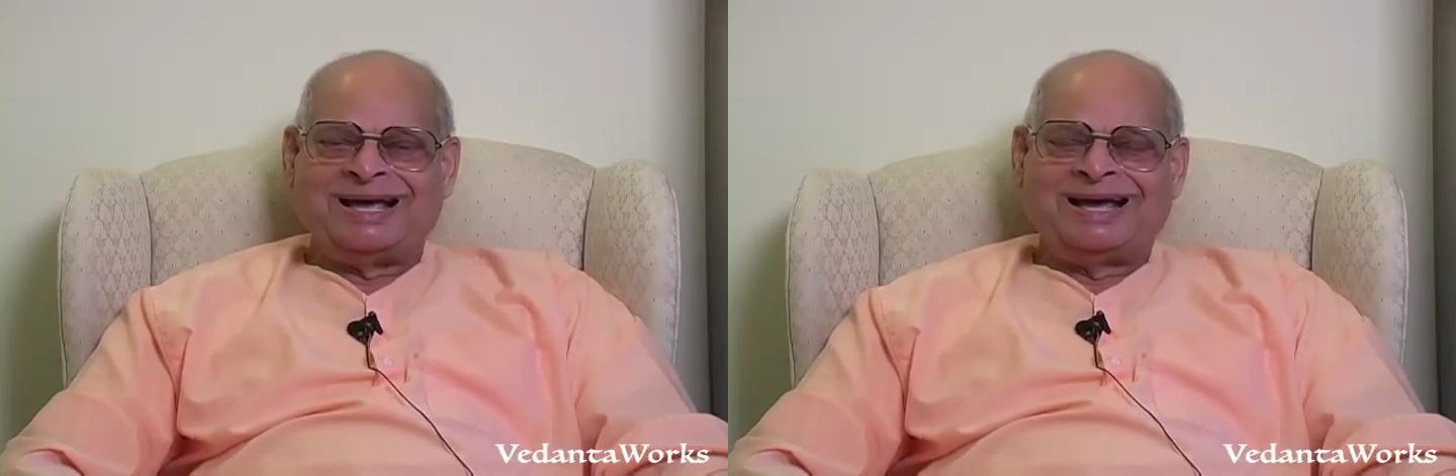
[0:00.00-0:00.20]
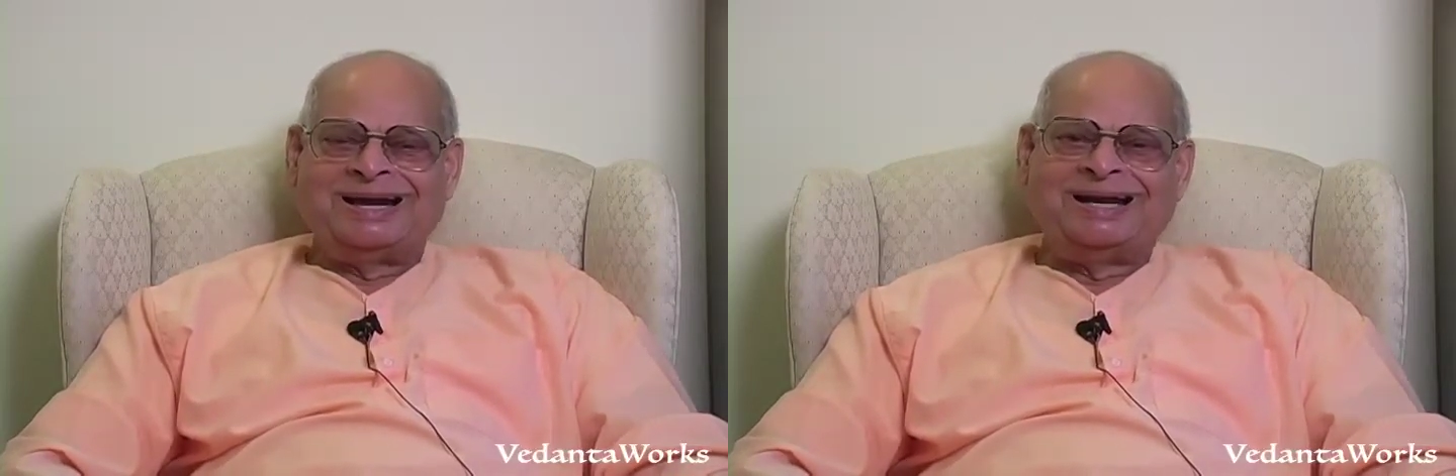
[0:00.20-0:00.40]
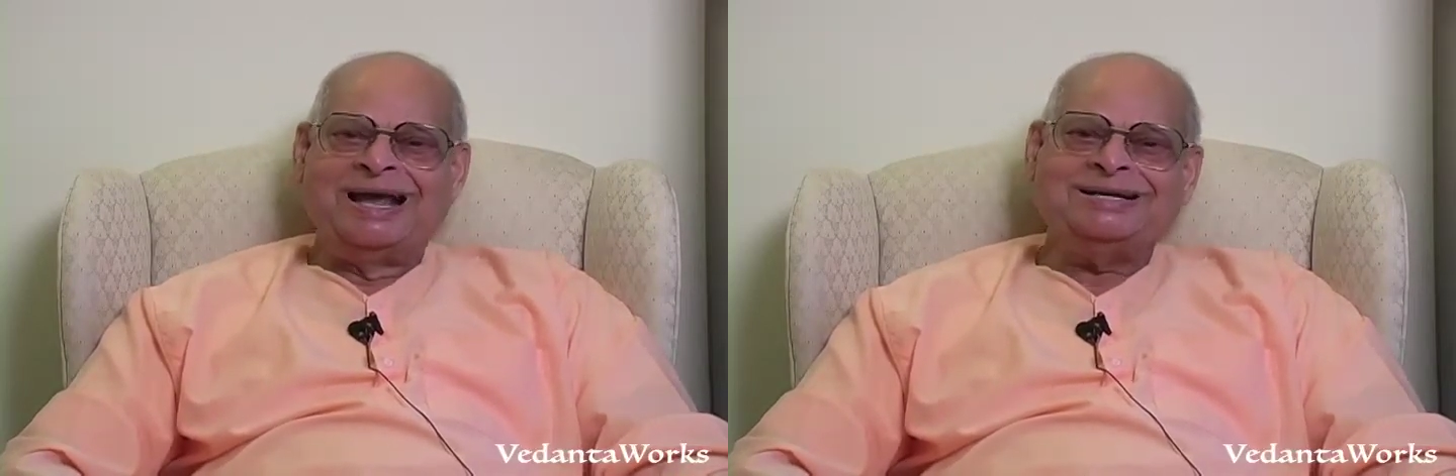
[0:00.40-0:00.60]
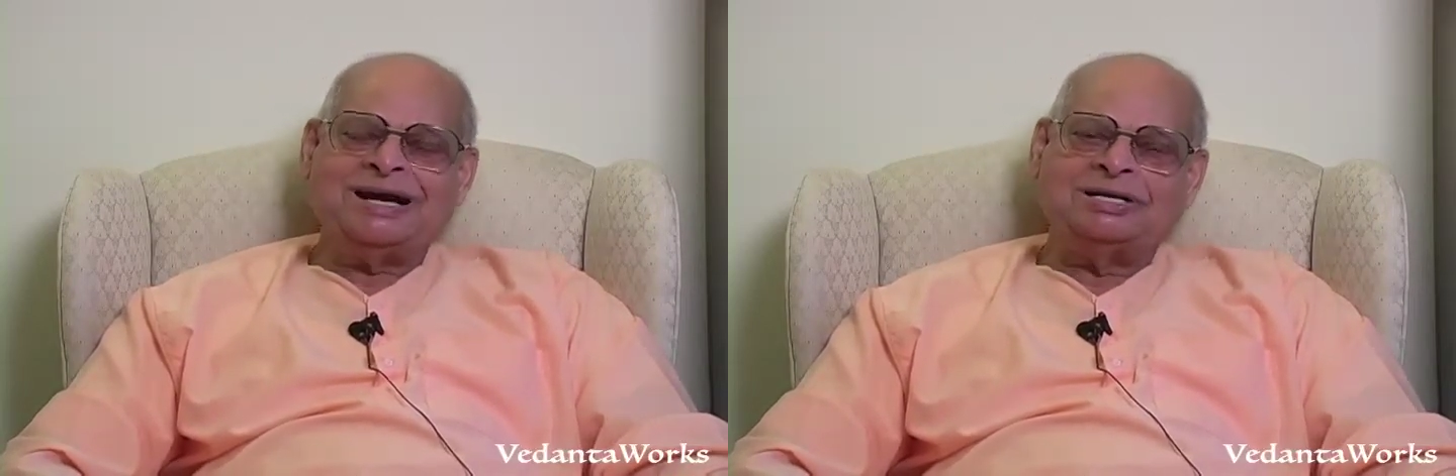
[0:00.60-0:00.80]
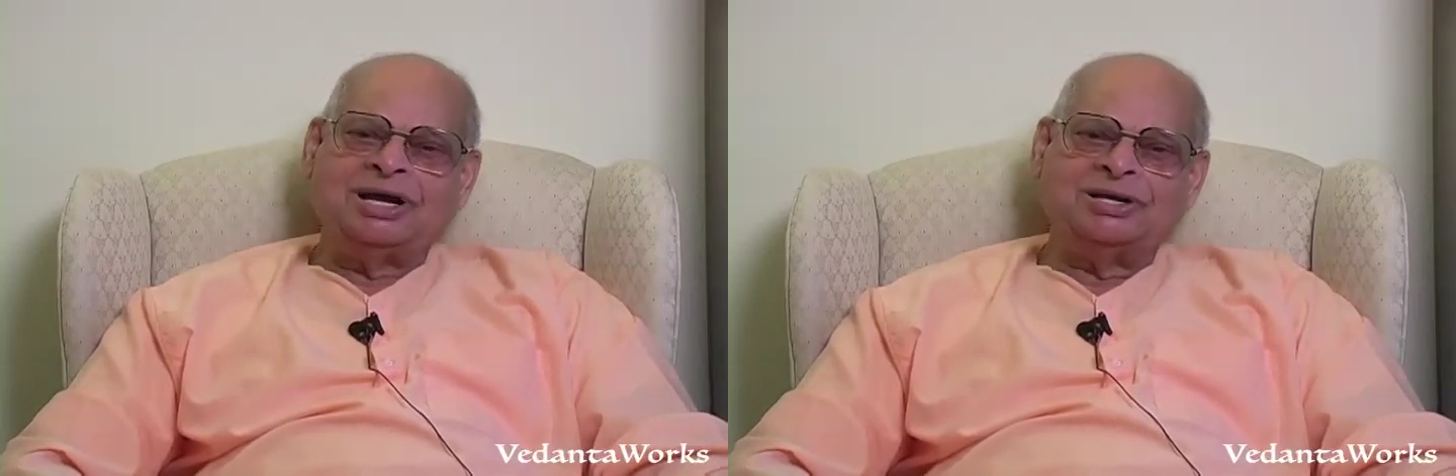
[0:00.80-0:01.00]
And
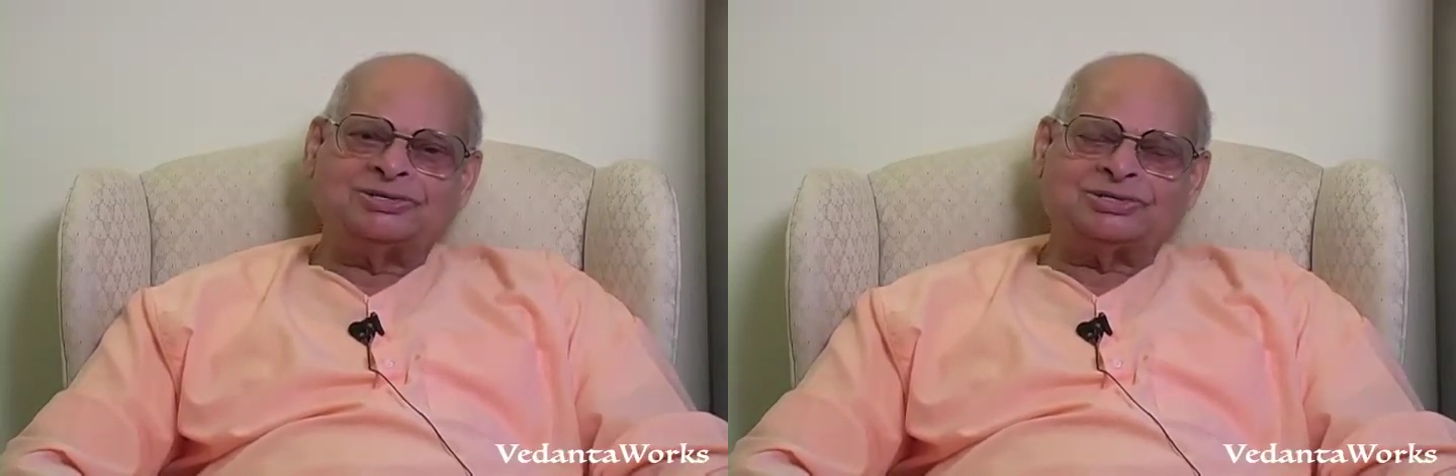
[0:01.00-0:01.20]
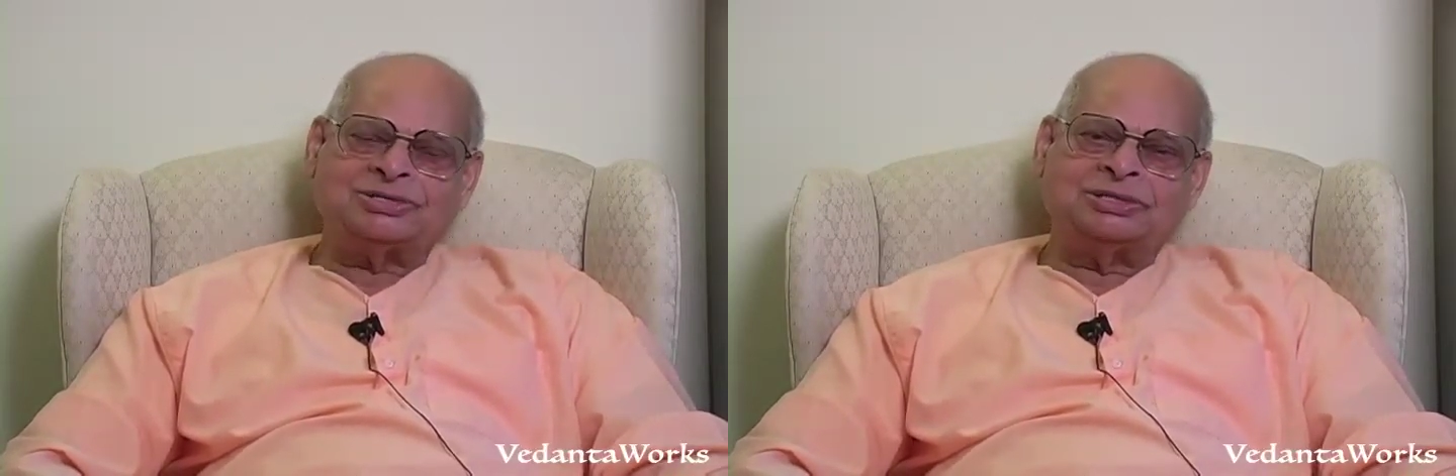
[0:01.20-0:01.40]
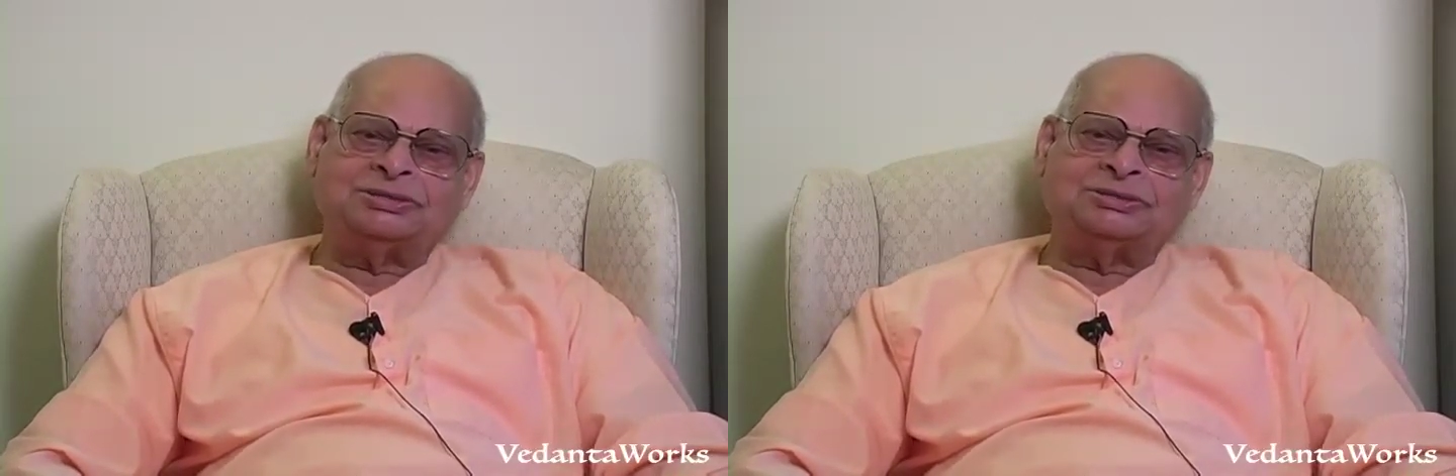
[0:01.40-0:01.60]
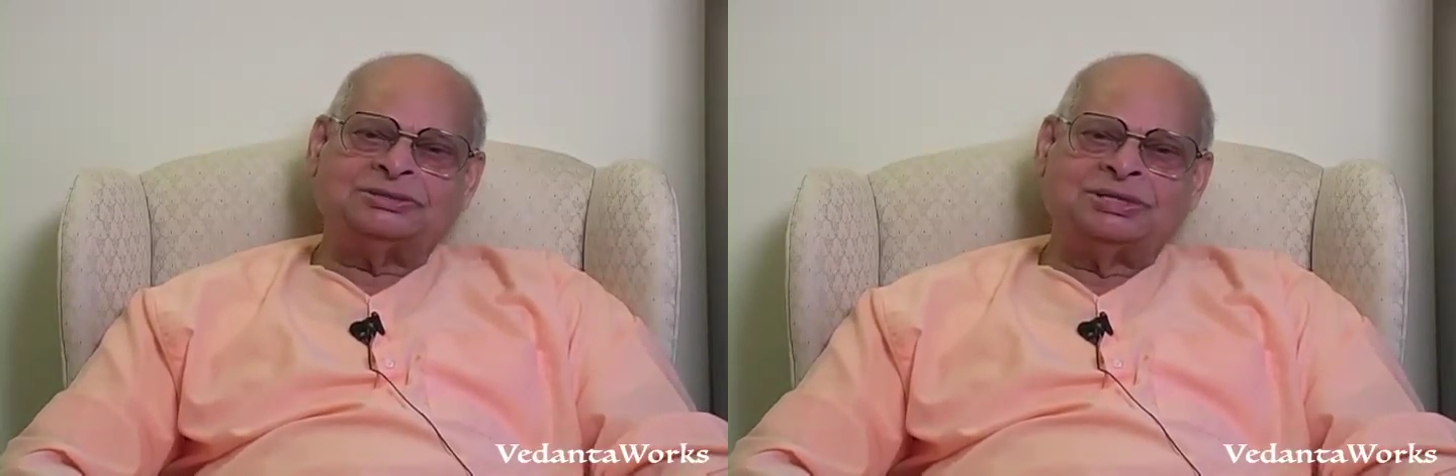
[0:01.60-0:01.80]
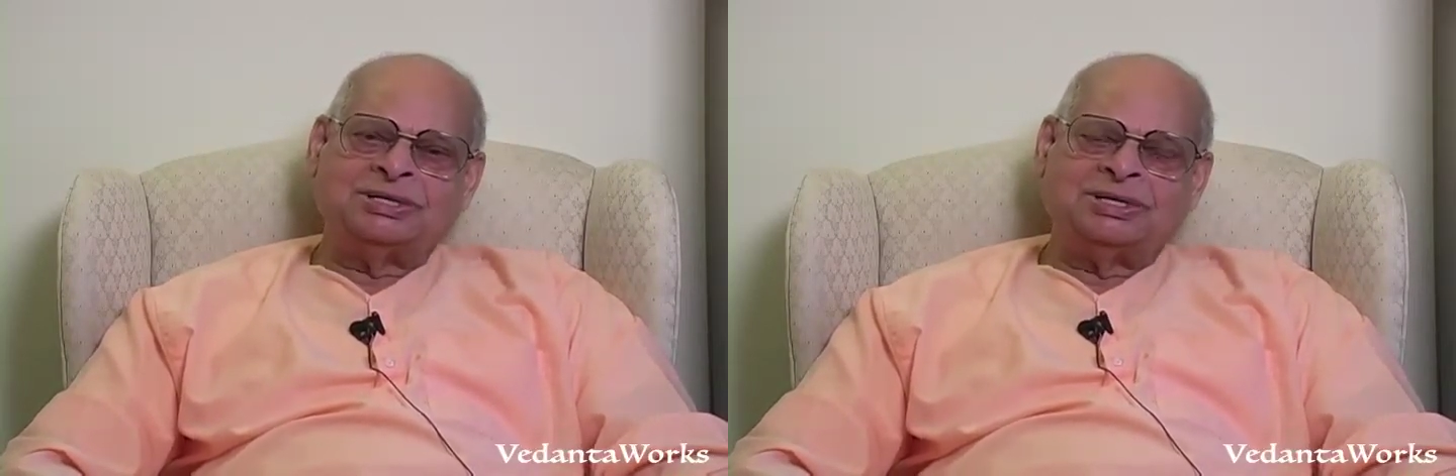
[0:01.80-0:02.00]
later days
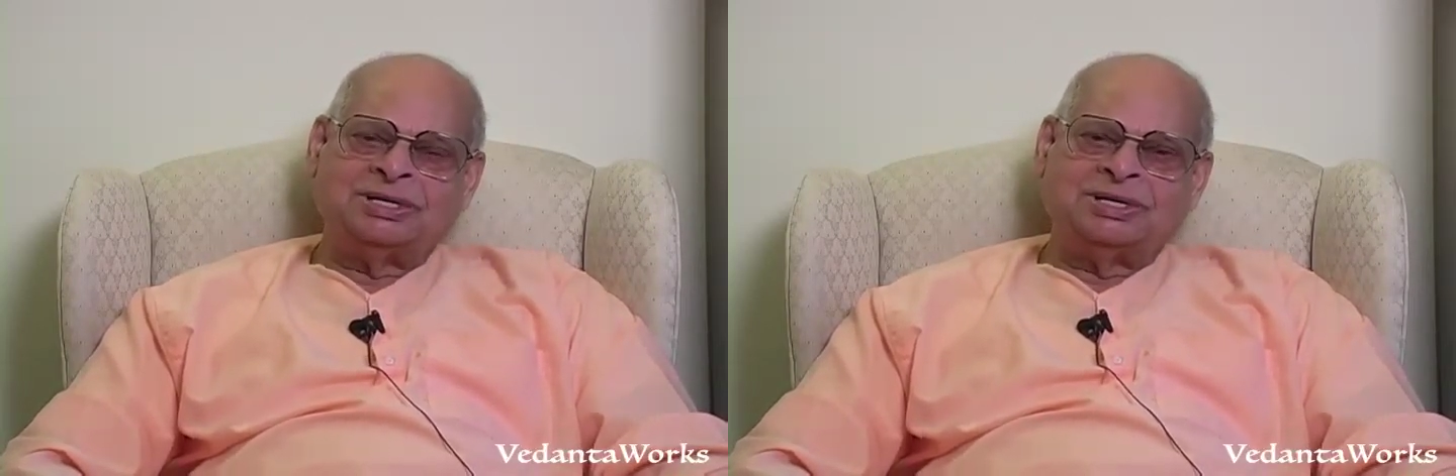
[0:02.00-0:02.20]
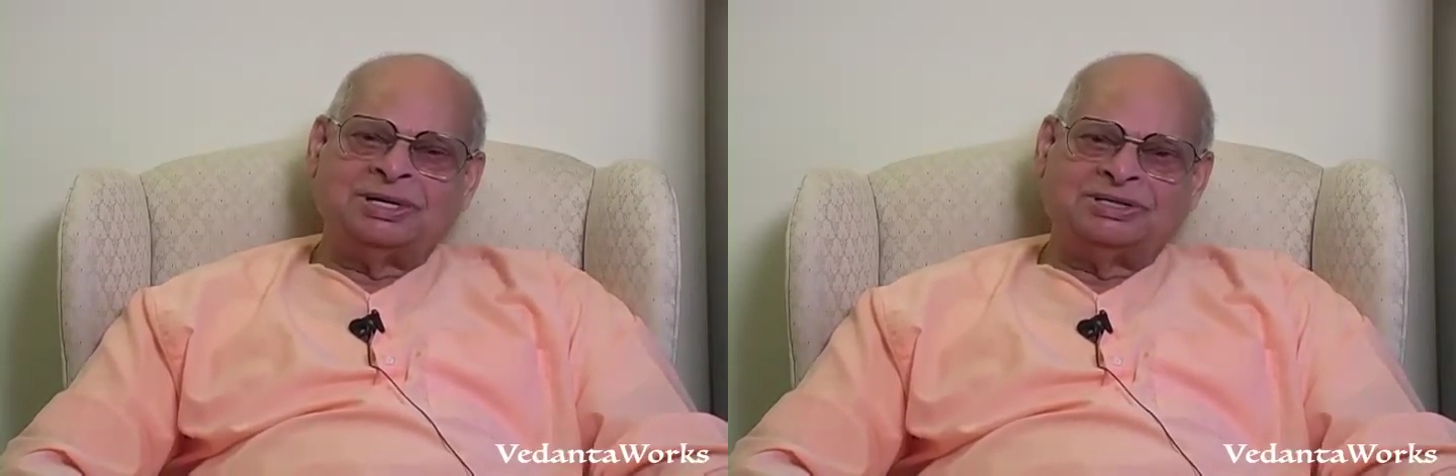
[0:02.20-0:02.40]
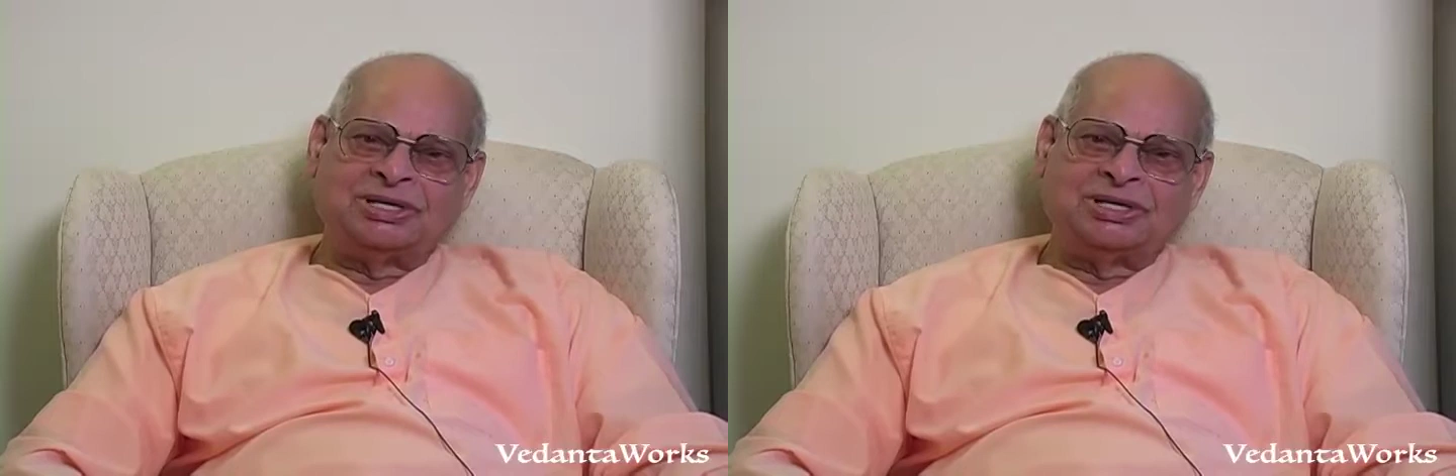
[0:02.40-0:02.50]
a